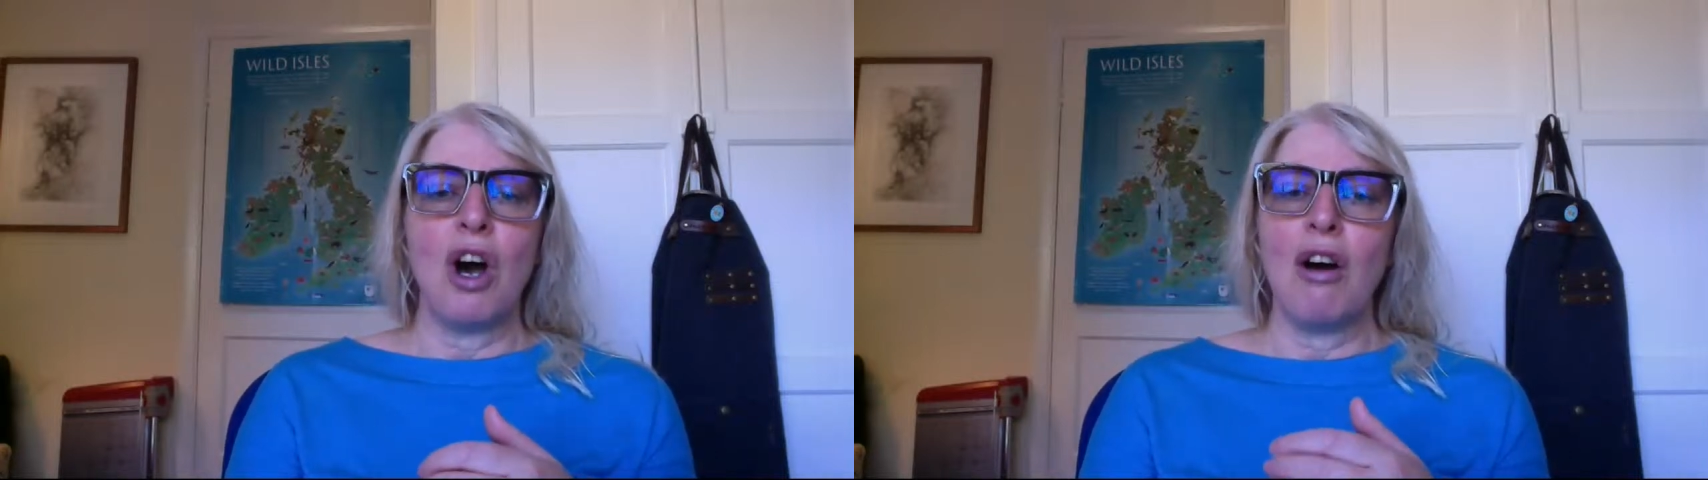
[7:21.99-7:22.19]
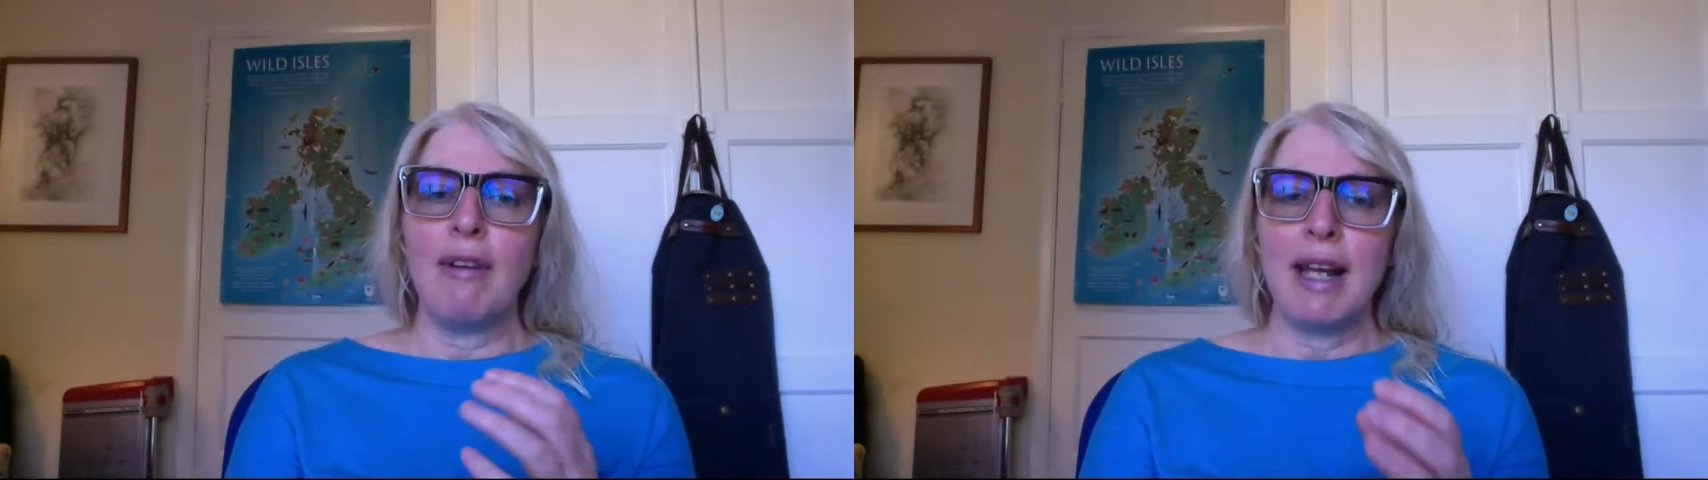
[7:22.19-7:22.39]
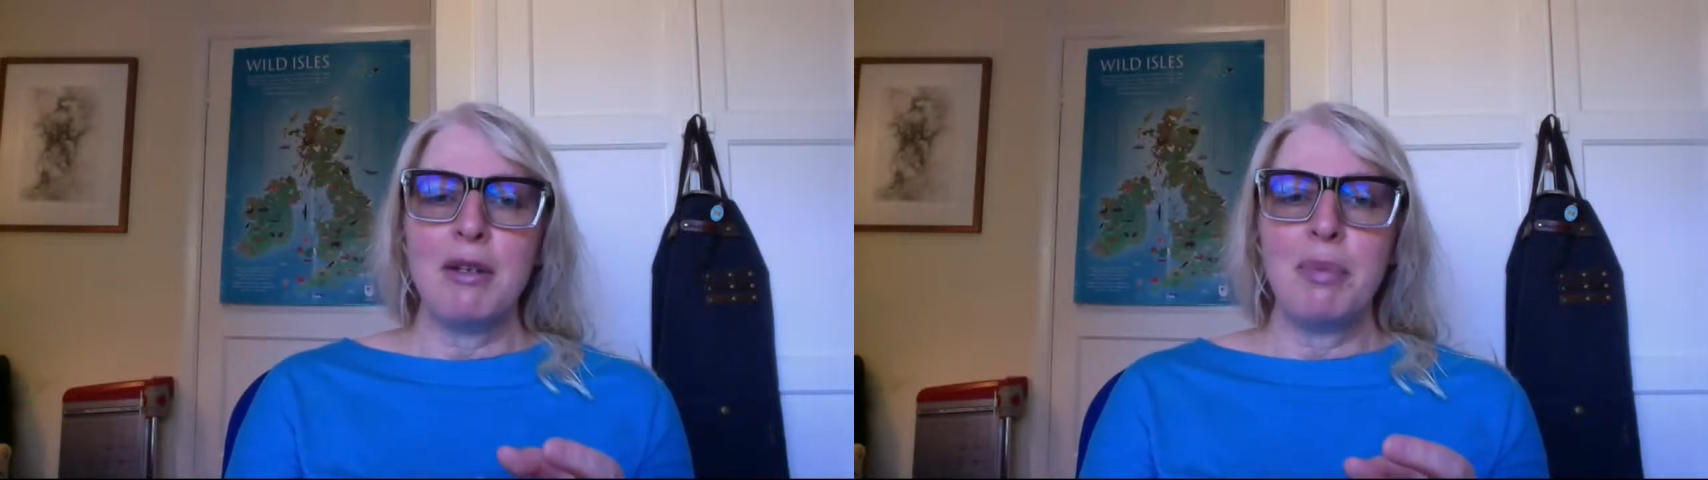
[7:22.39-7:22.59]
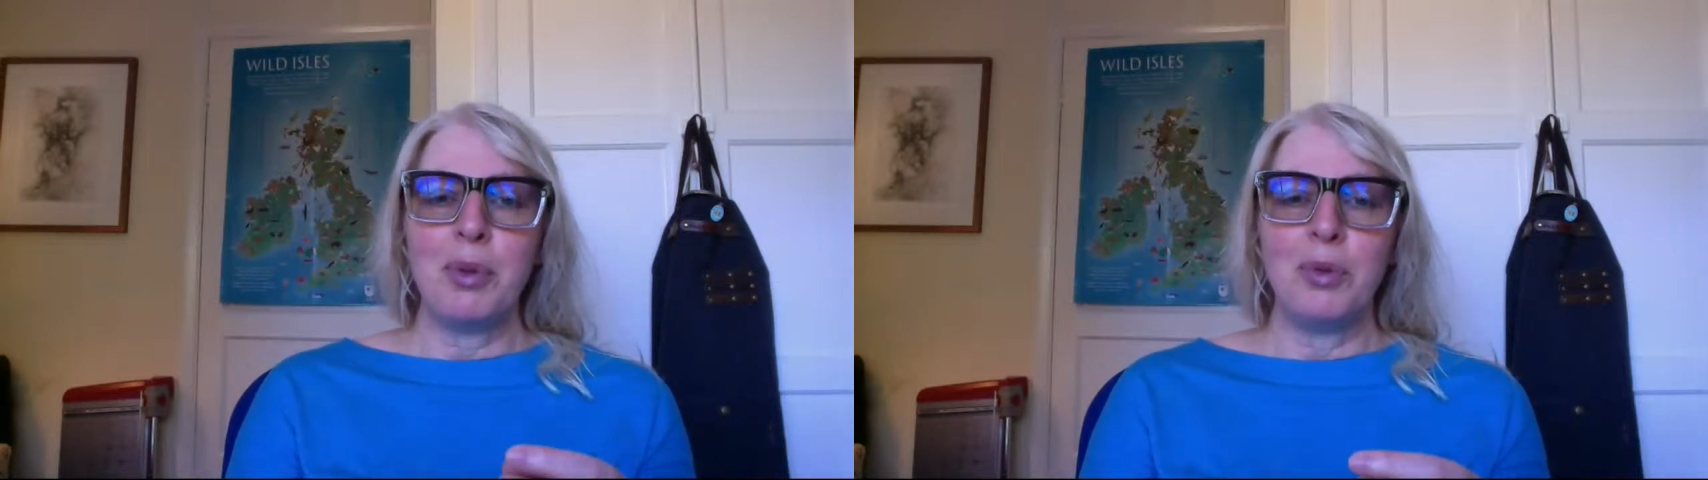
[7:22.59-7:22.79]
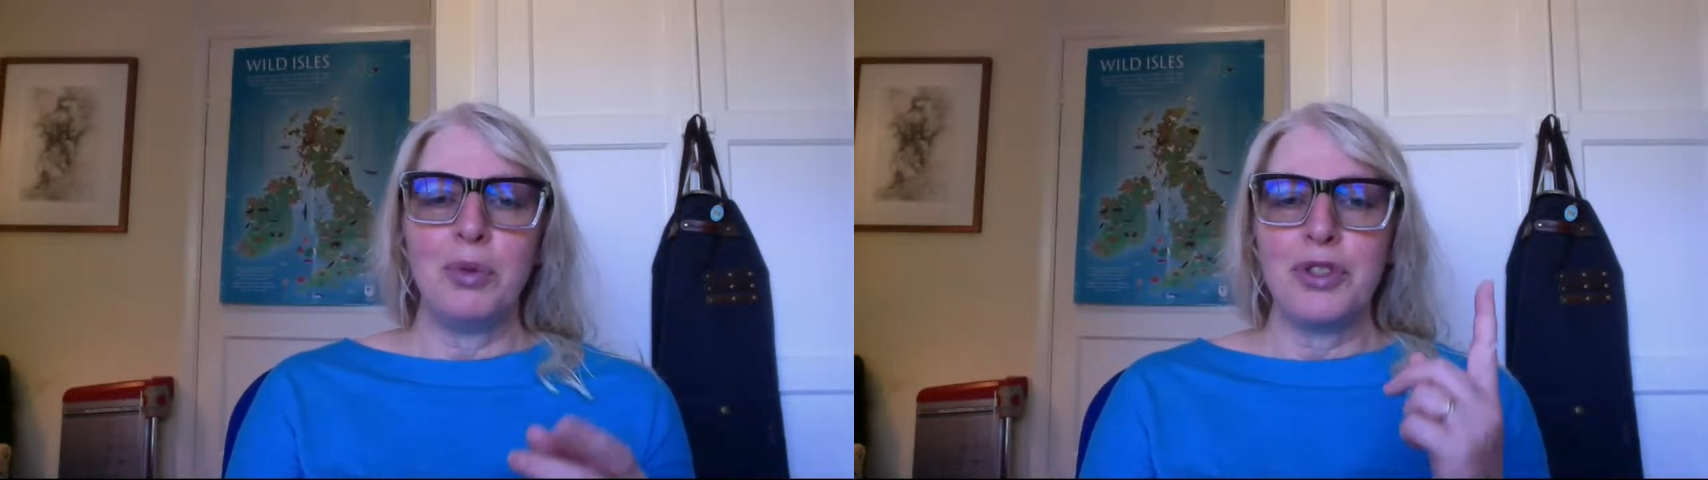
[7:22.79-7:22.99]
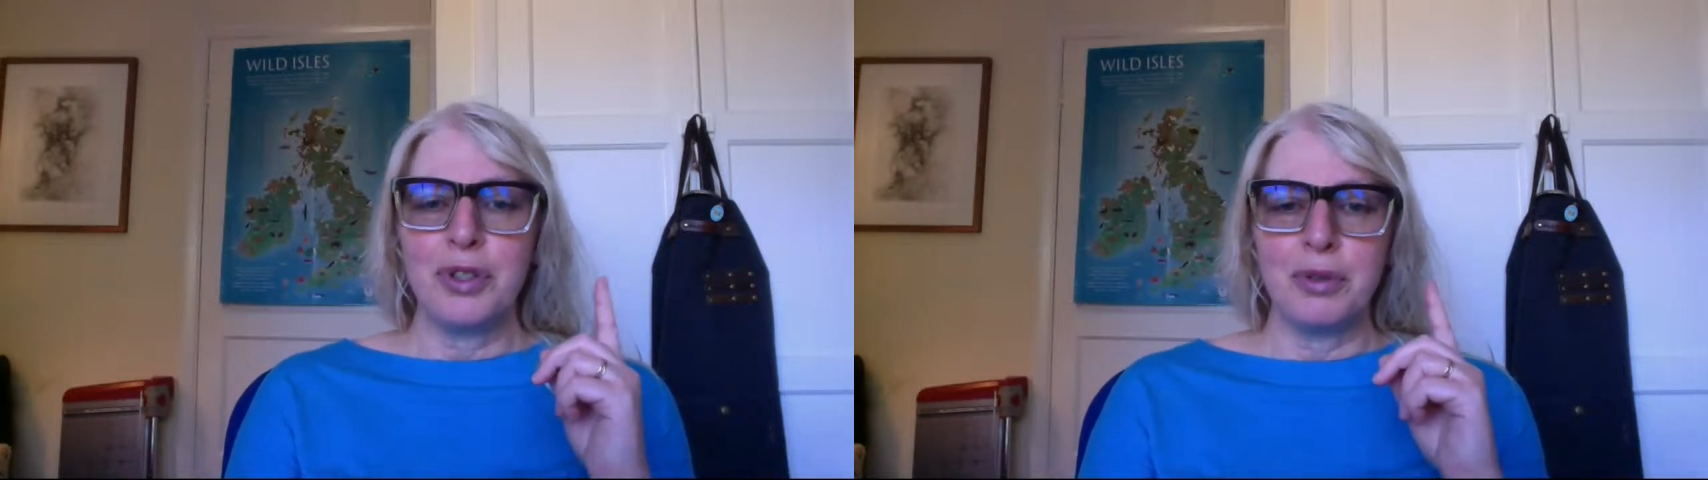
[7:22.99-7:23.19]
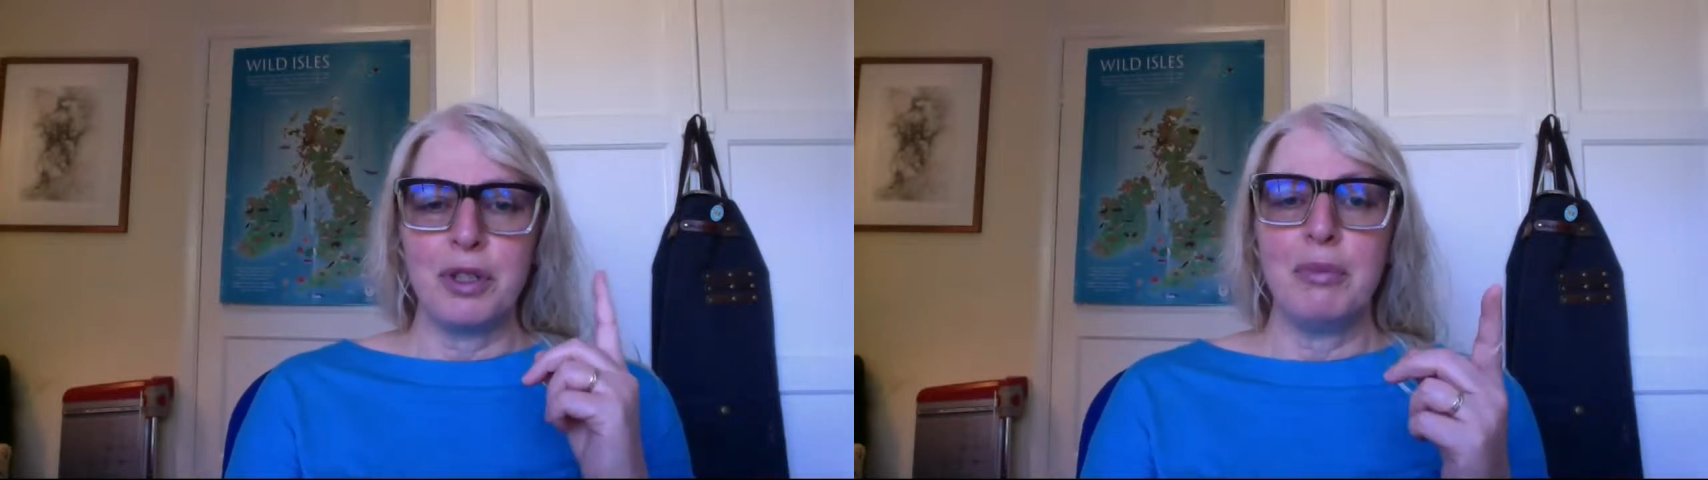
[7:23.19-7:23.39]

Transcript: are able to